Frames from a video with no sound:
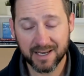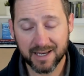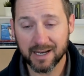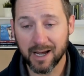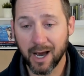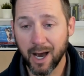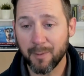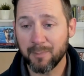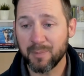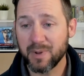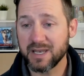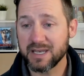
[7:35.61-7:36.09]

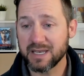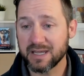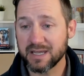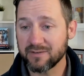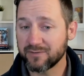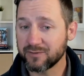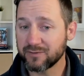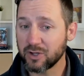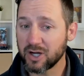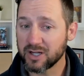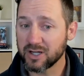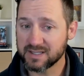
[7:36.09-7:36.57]
and
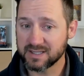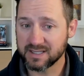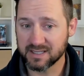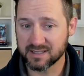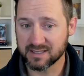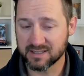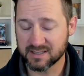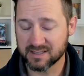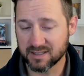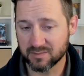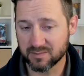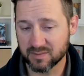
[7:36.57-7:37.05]
upending flawed
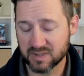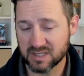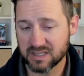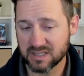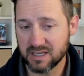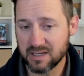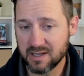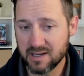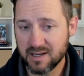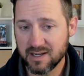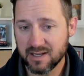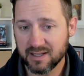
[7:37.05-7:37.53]

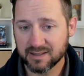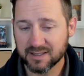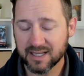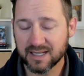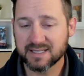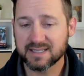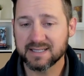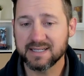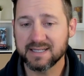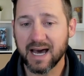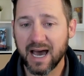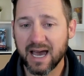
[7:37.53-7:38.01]
systems,
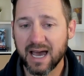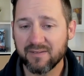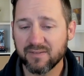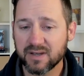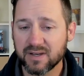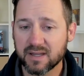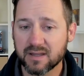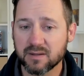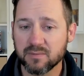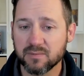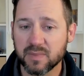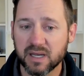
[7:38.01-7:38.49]
let's
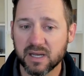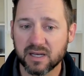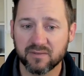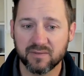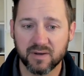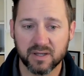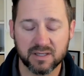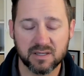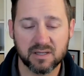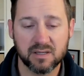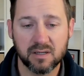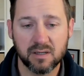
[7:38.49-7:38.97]
dive into the
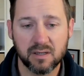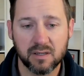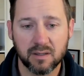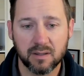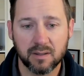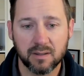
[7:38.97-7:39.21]
meat of it.